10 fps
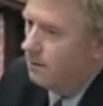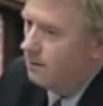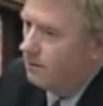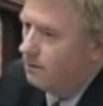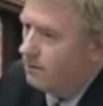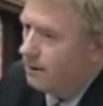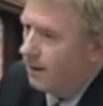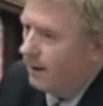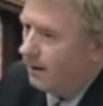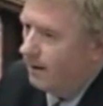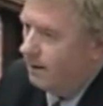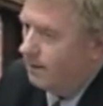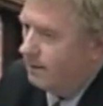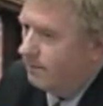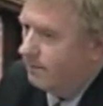She had
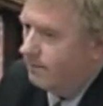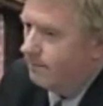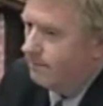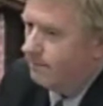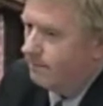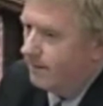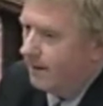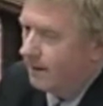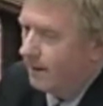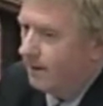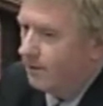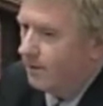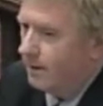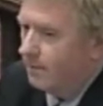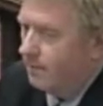fled the
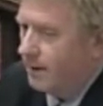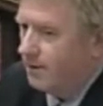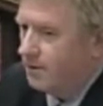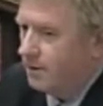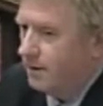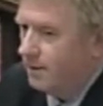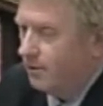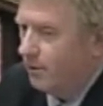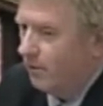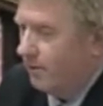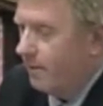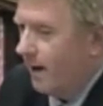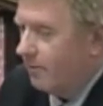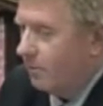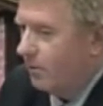country because she didn't turn over the
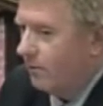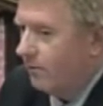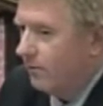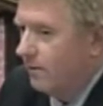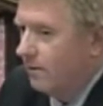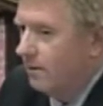passports.